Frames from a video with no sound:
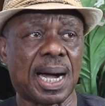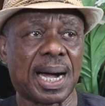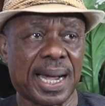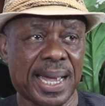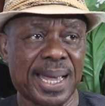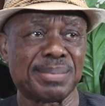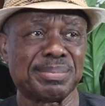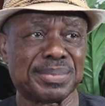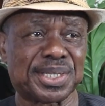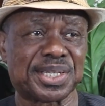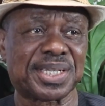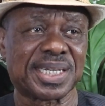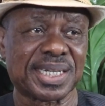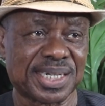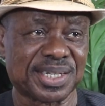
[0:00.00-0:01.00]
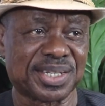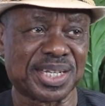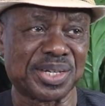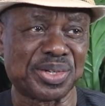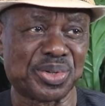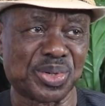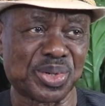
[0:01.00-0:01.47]
I am
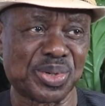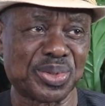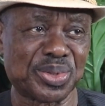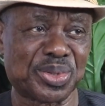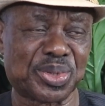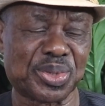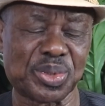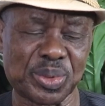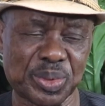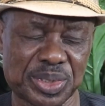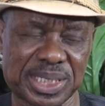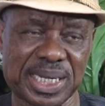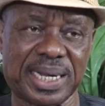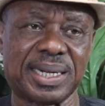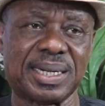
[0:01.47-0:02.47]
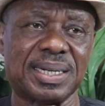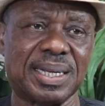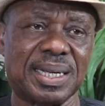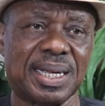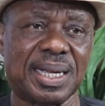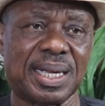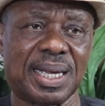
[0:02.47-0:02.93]
Citizen Jones Hussein,
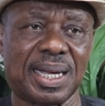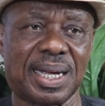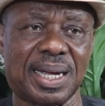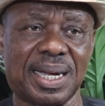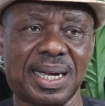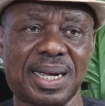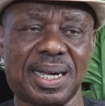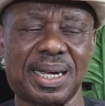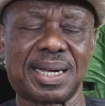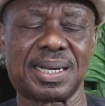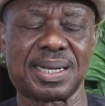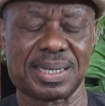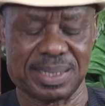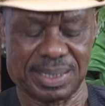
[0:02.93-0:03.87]
Akin